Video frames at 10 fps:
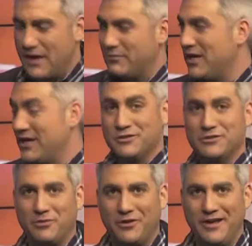I used
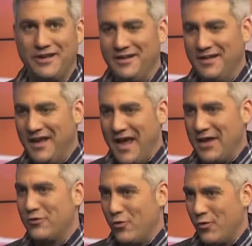to play
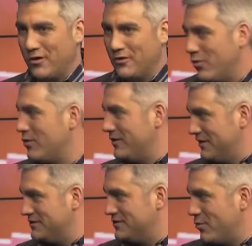at Orr,
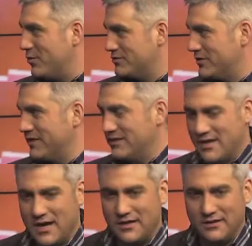it's Orr Drink and Dine